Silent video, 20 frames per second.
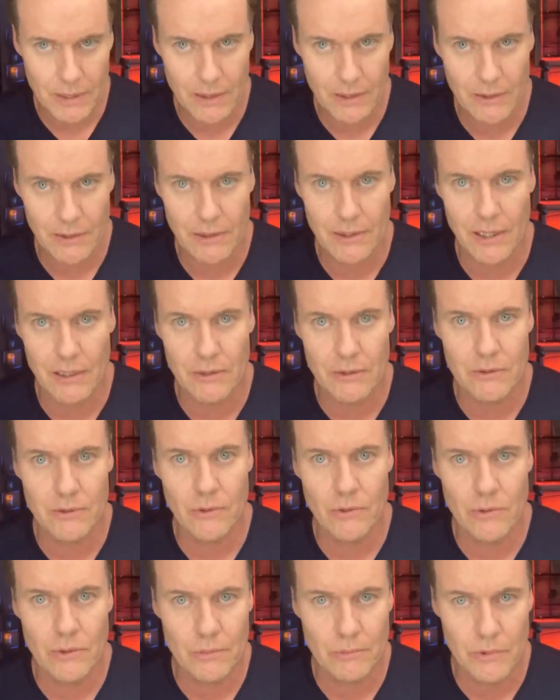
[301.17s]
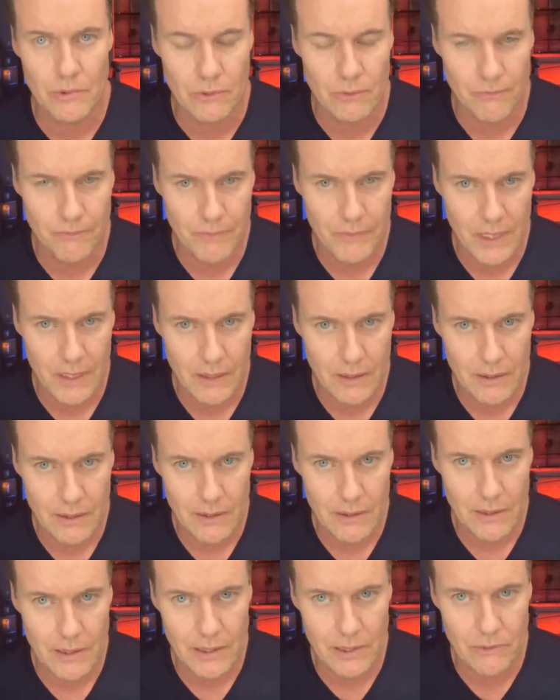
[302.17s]
and that are normal
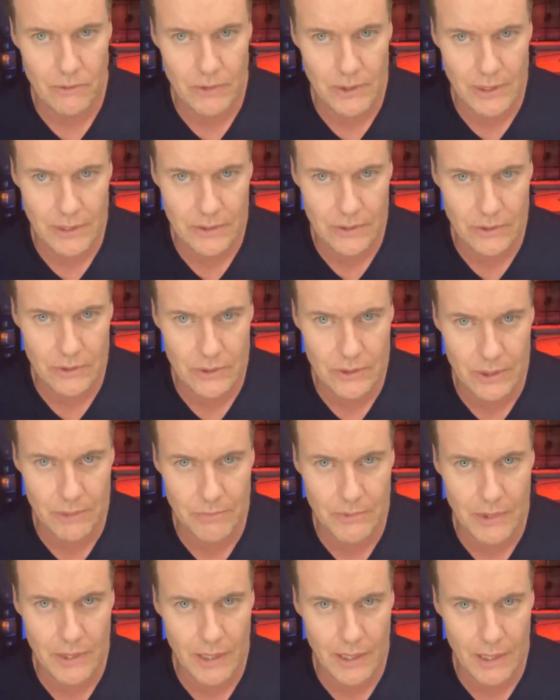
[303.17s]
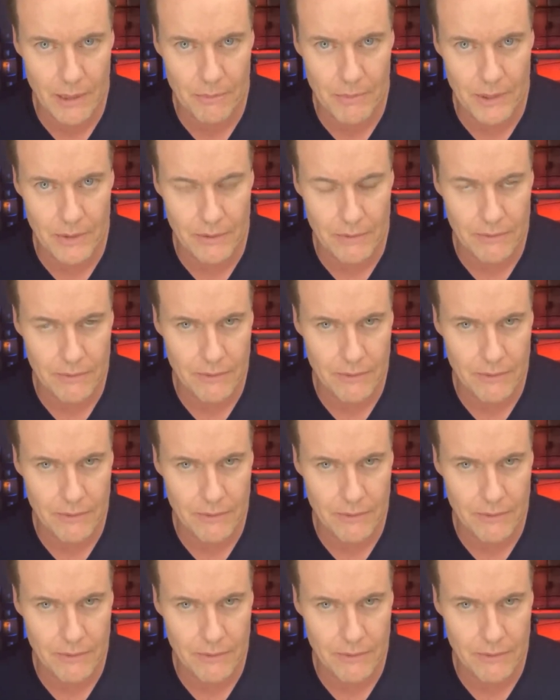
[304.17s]
in relationships happen.